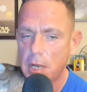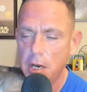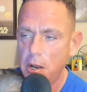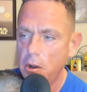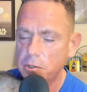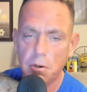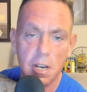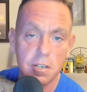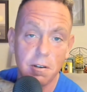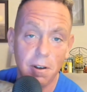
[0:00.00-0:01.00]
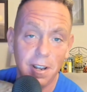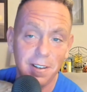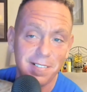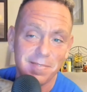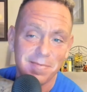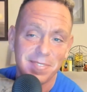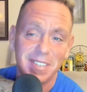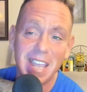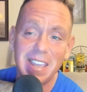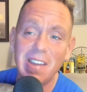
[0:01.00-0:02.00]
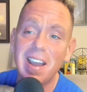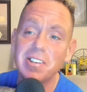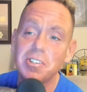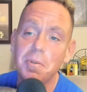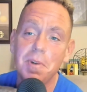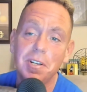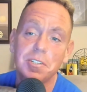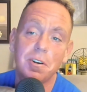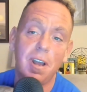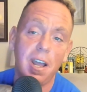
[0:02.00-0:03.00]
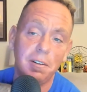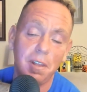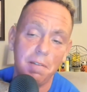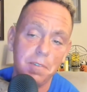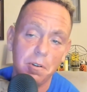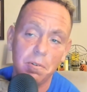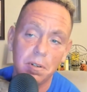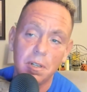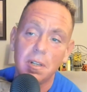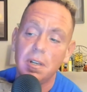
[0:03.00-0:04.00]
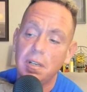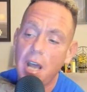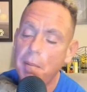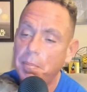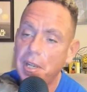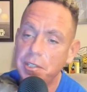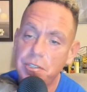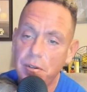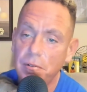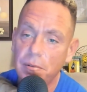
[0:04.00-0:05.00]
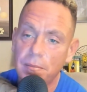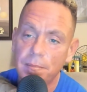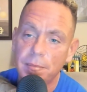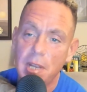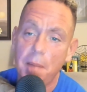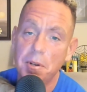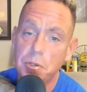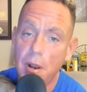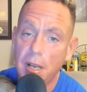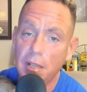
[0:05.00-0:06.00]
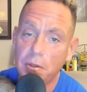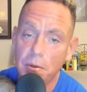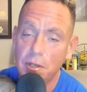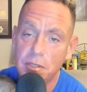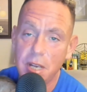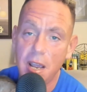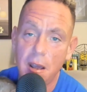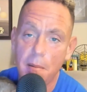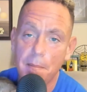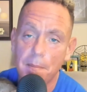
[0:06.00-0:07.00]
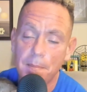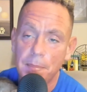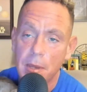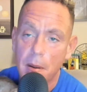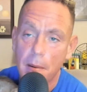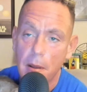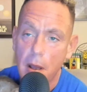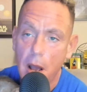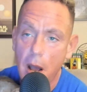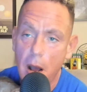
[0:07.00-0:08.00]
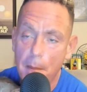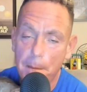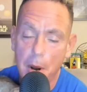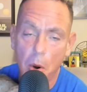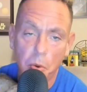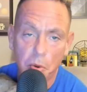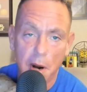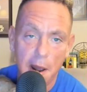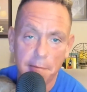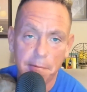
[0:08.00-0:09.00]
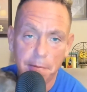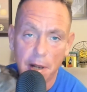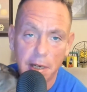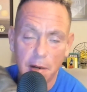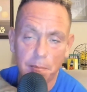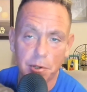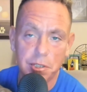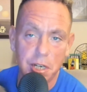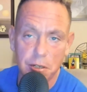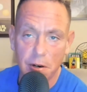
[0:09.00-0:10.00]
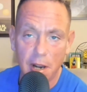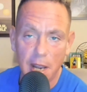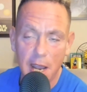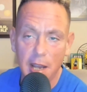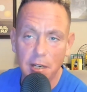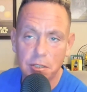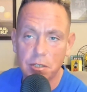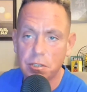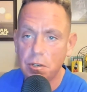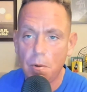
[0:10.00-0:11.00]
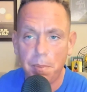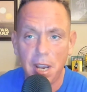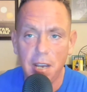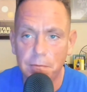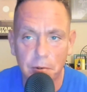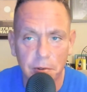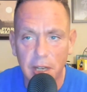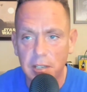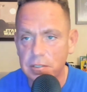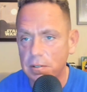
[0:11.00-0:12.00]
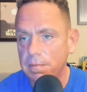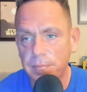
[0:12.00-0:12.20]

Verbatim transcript: I know, it's crazy, right? Thank you guys so much. I love you. God bless you. I'm going to try and get through this damn bone graft fucking procedure I had. It's just so painful, guys.